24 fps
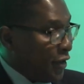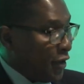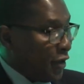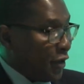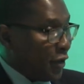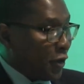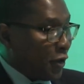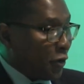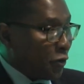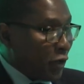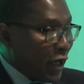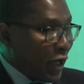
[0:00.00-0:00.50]

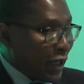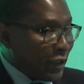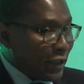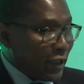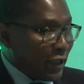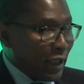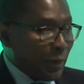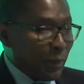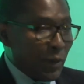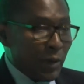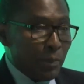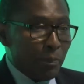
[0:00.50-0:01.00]
The red
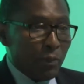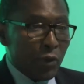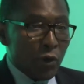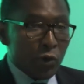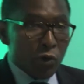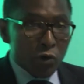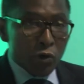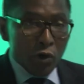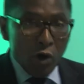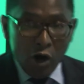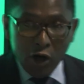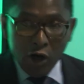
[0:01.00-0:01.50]
tape and
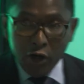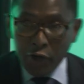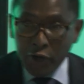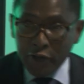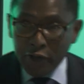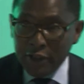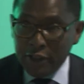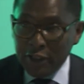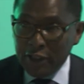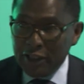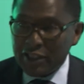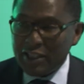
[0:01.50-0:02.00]

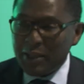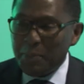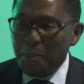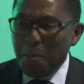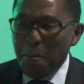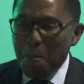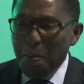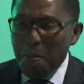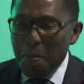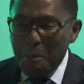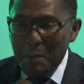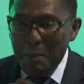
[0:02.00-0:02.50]
bureaucracy is a
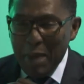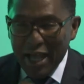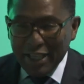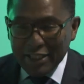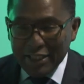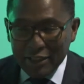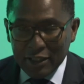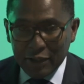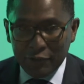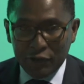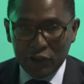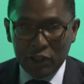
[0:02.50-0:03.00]

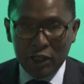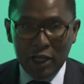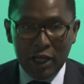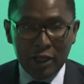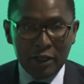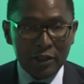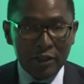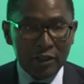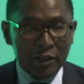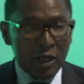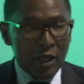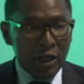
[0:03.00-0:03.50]
massive
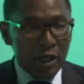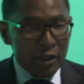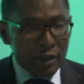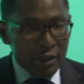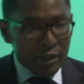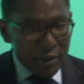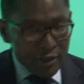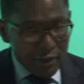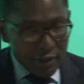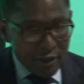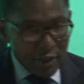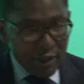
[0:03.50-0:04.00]
challenge to
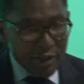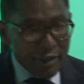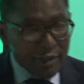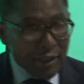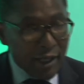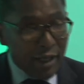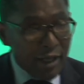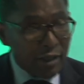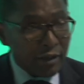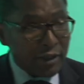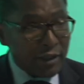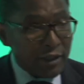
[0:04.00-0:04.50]
SIDS,
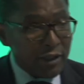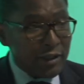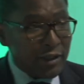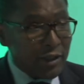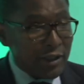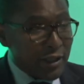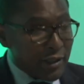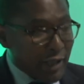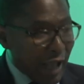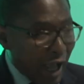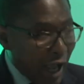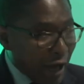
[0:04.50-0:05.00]

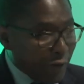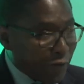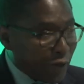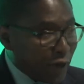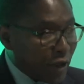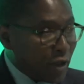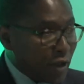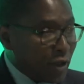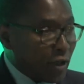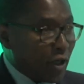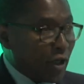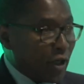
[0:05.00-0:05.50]
LDCs,
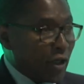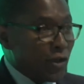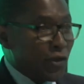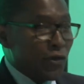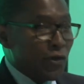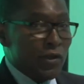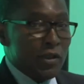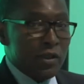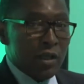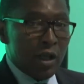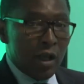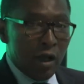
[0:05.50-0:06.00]
African
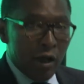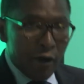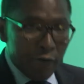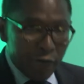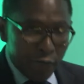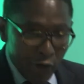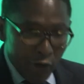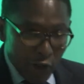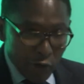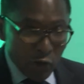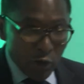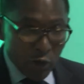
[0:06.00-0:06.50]
countries,
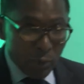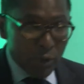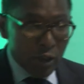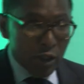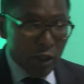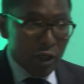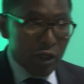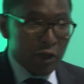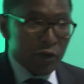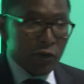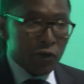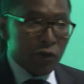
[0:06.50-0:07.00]
vulnerable
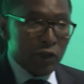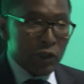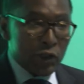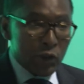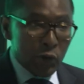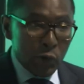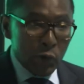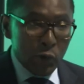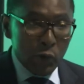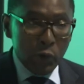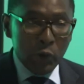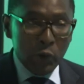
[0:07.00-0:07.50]
countries
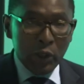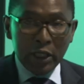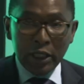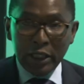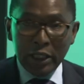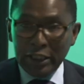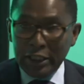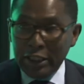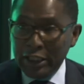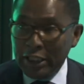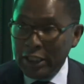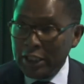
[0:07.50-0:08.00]
who
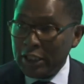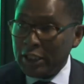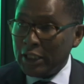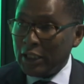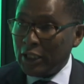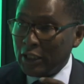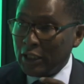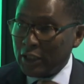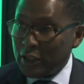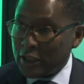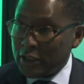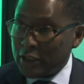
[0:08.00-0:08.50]
need
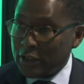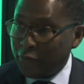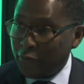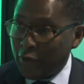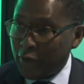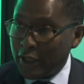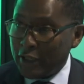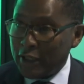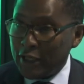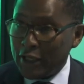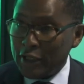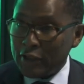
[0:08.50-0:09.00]
this
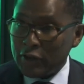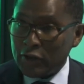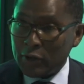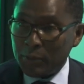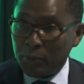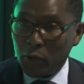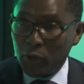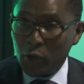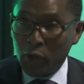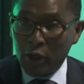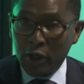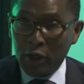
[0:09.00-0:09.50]
finance
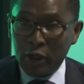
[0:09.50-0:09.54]
more.